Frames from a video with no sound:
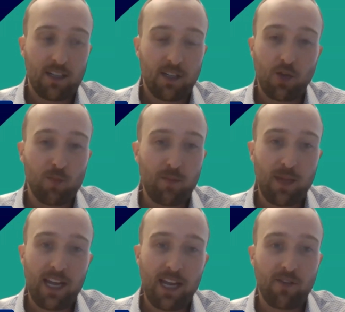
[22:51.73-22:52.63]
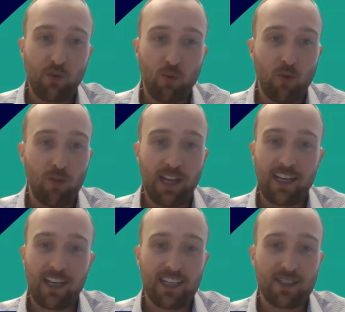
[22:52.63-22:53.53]
human-made tool
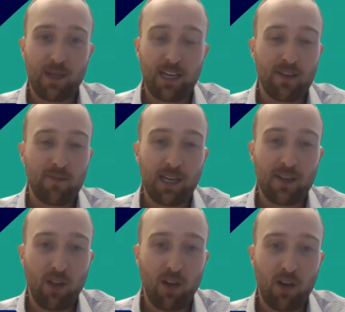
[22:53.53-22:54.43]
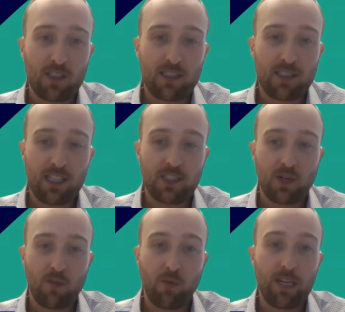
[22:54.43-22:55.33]
that has many, many flaws. And
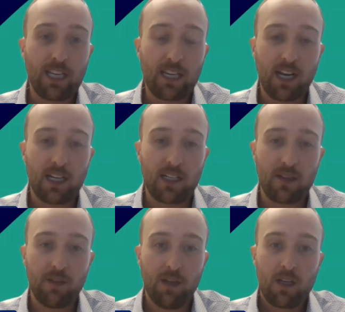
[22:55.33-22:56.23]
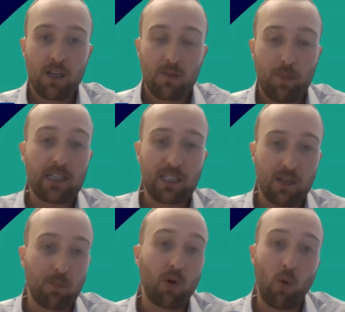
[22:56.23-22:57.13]
so if we can kind of, back to
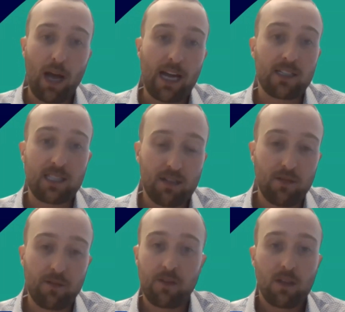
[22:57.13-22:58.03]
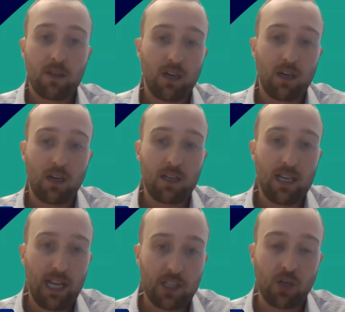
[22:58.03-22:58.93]
the proactive
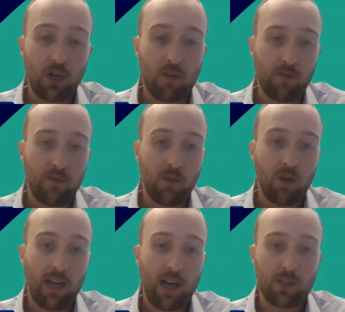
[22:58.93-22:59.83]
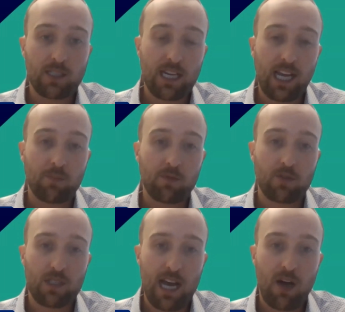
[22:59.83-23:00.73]
nature of how we take
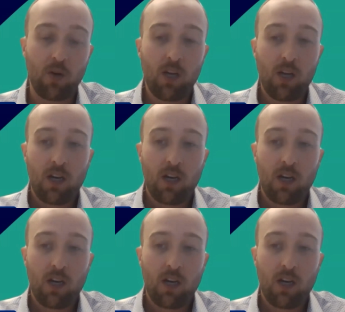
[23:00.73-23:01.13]
captures now,